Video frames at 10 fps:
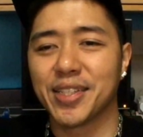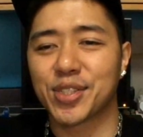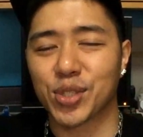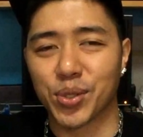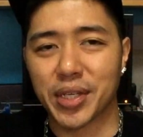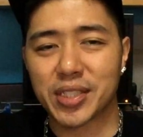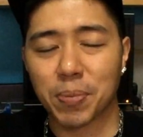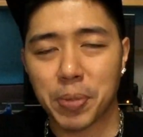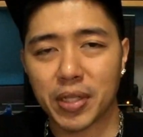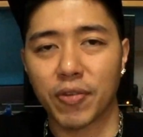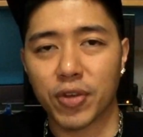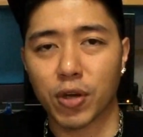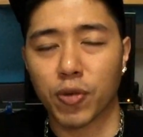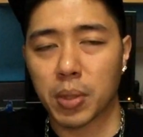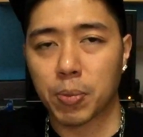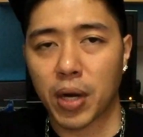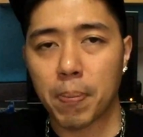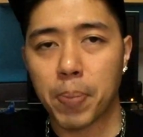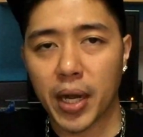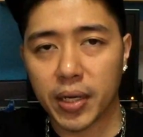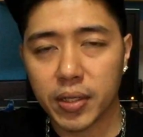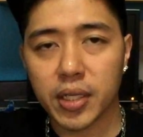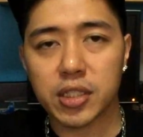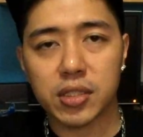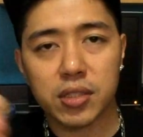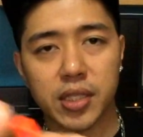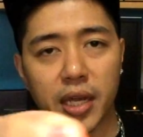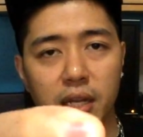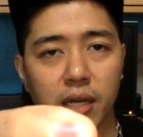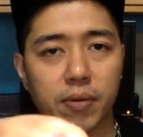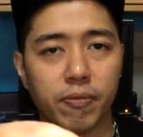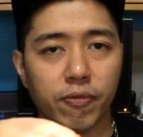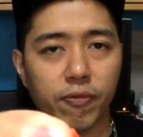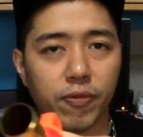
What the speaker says: so it's a bit difficult for me to prime, but it's getting a